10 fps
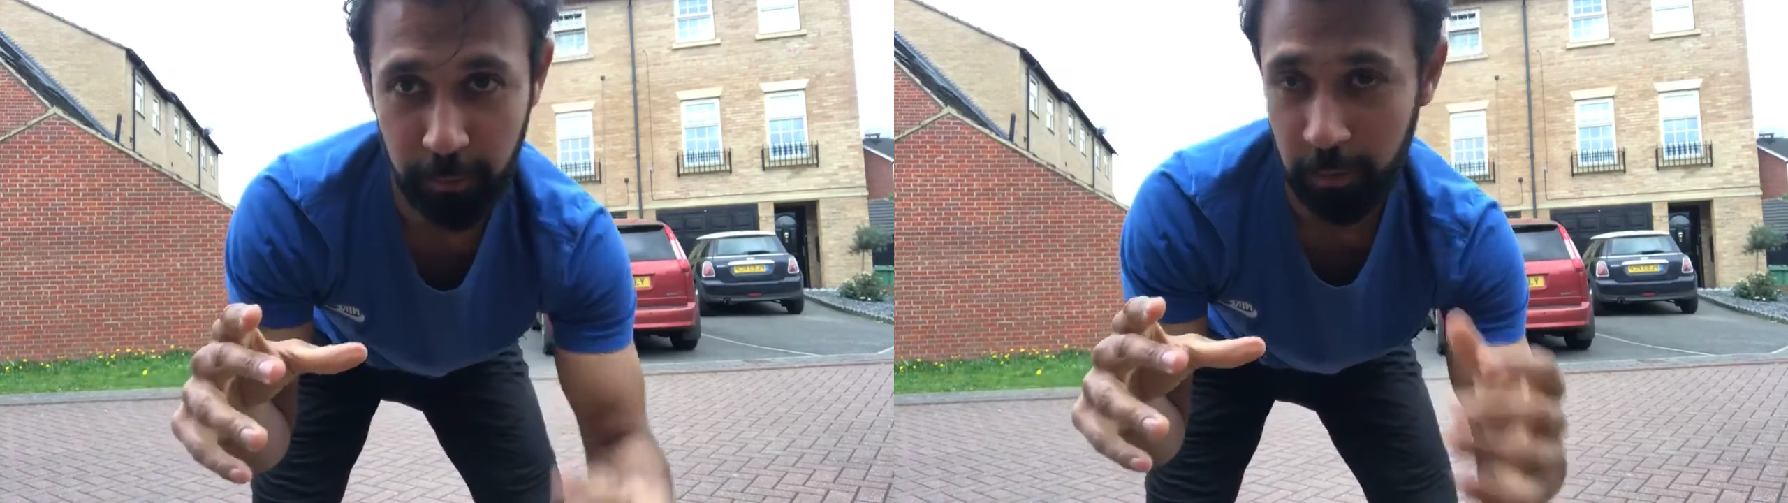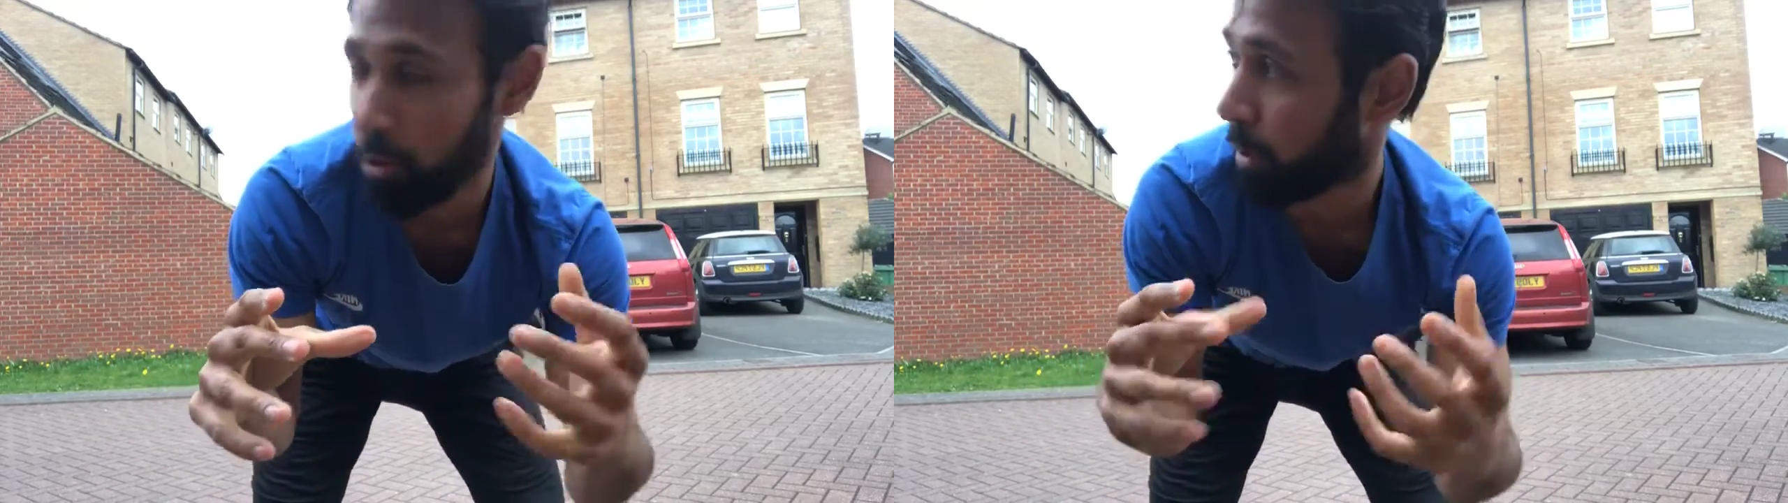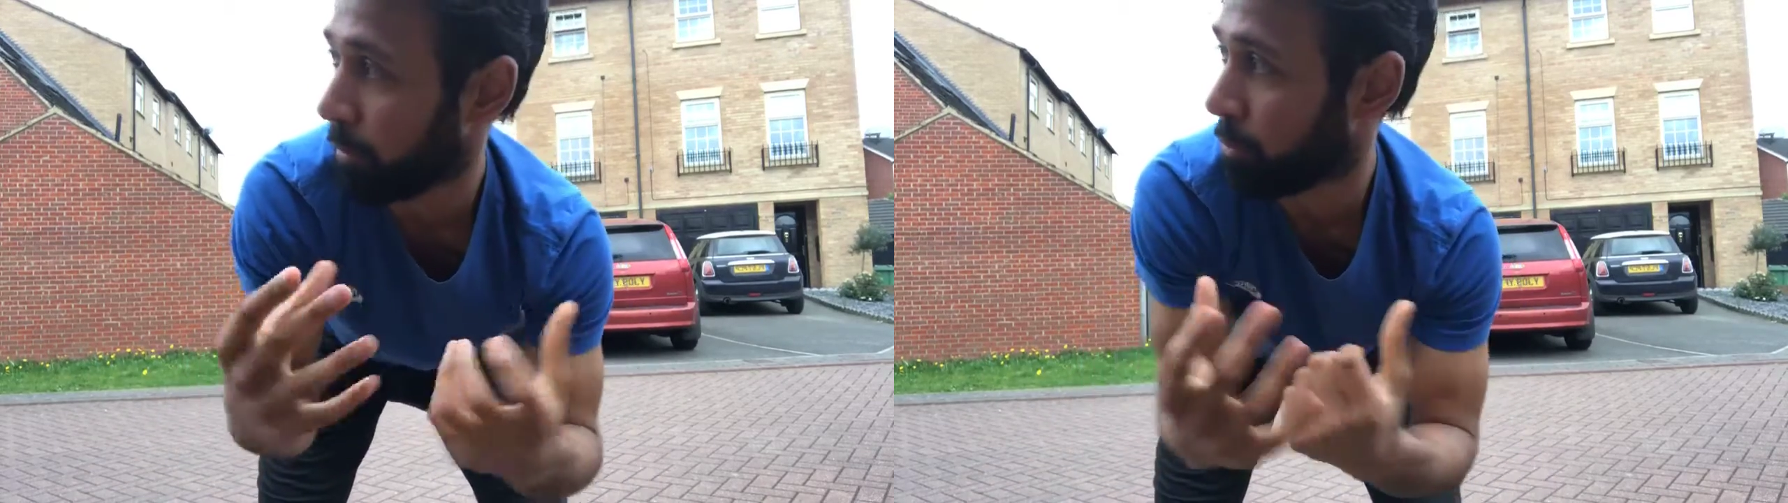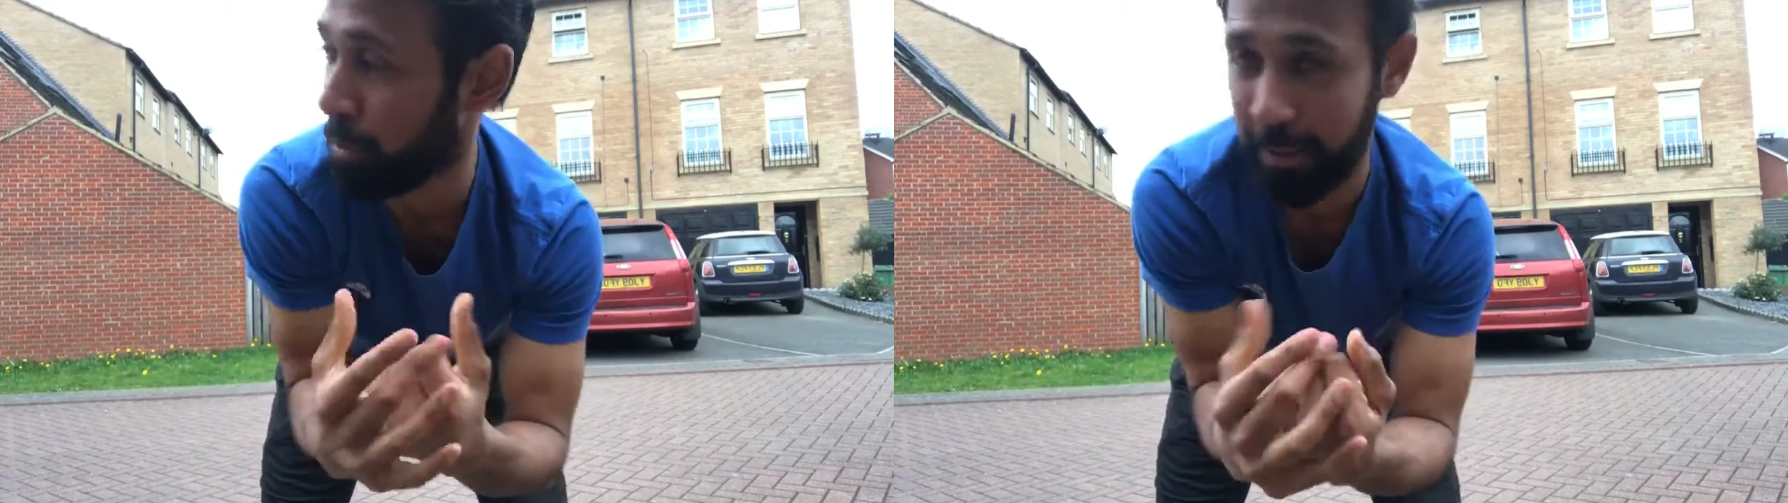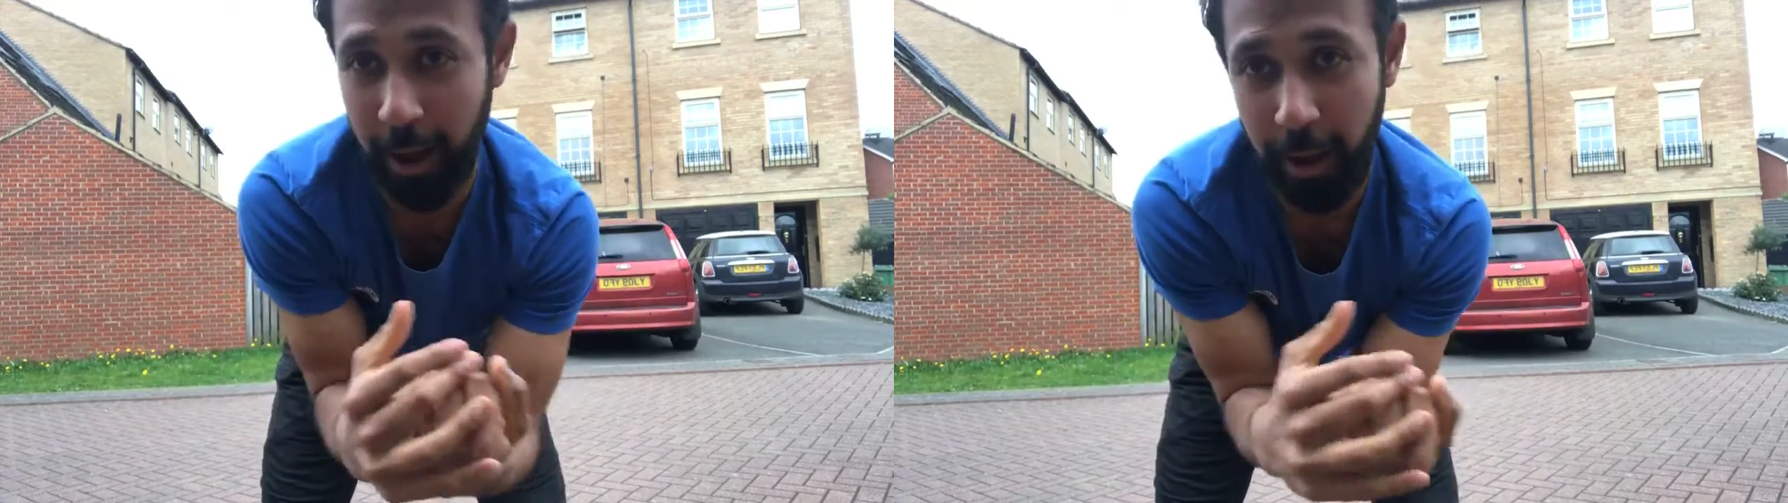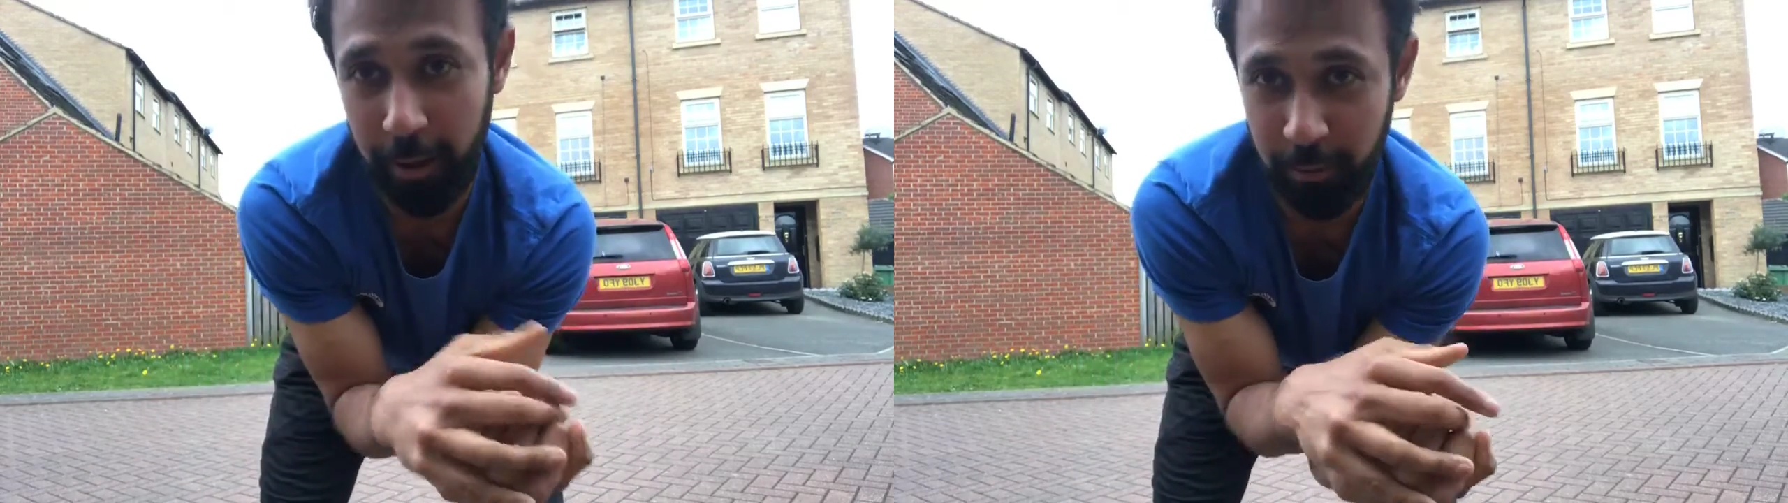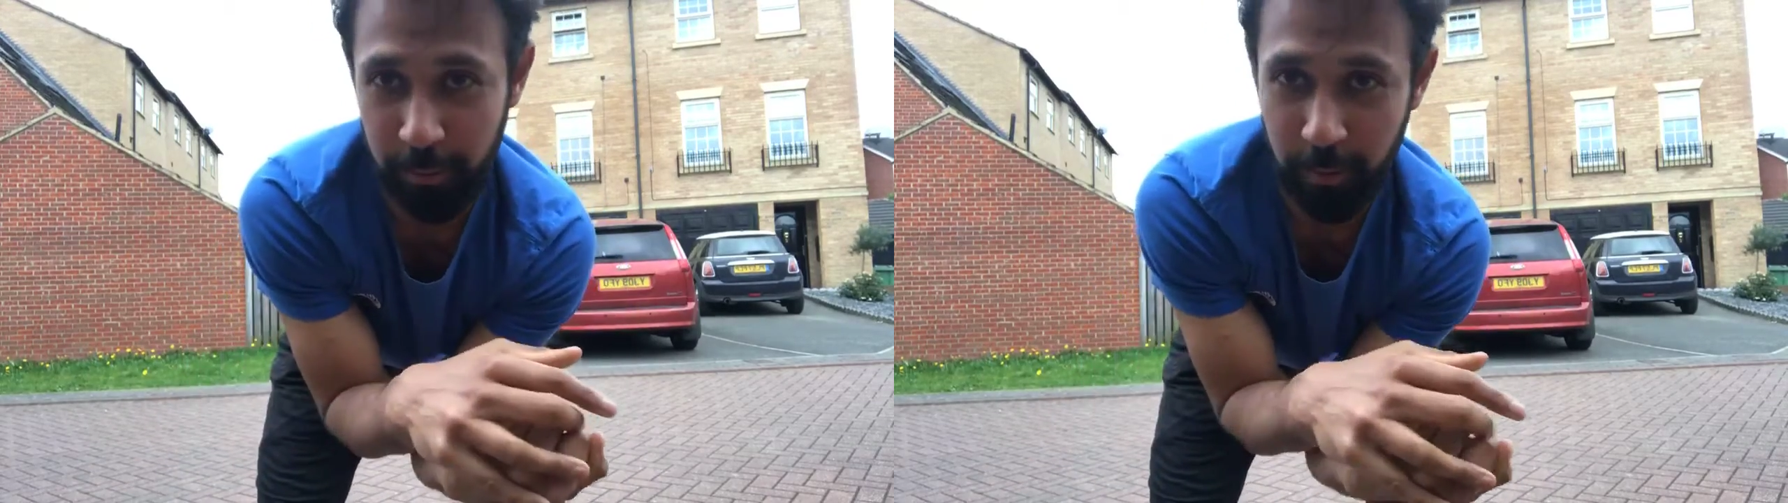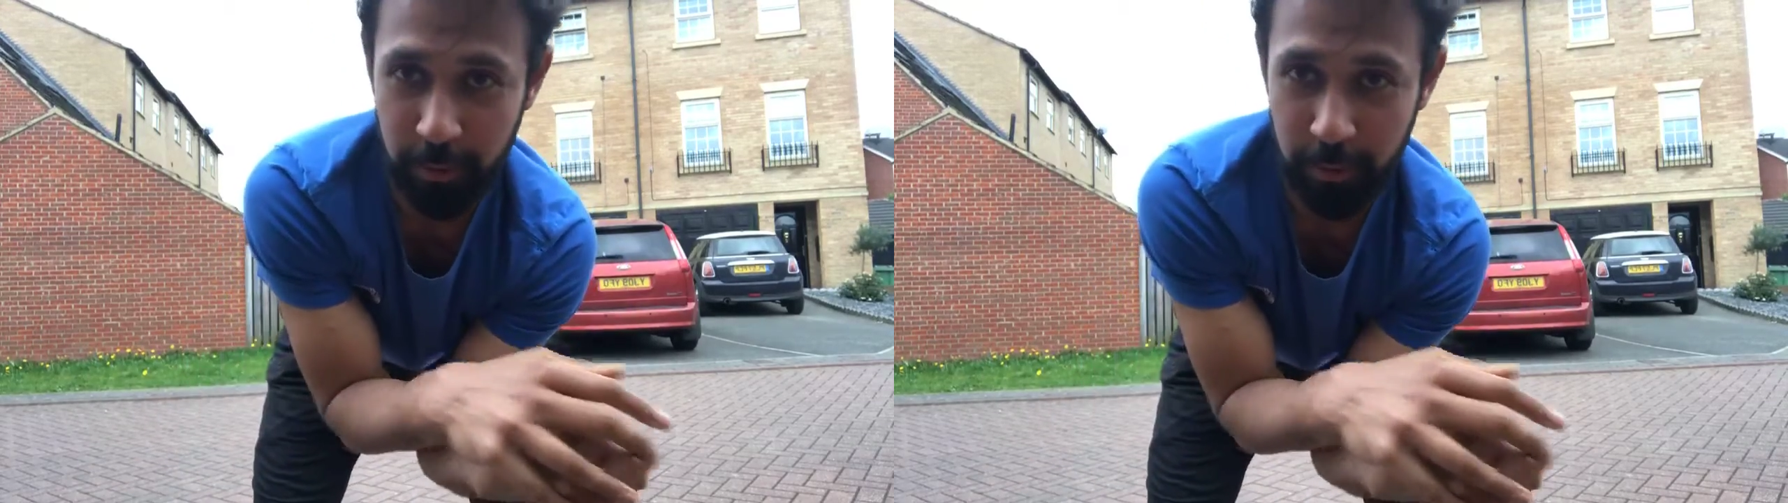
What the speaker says: so you can squeeze hard if you want,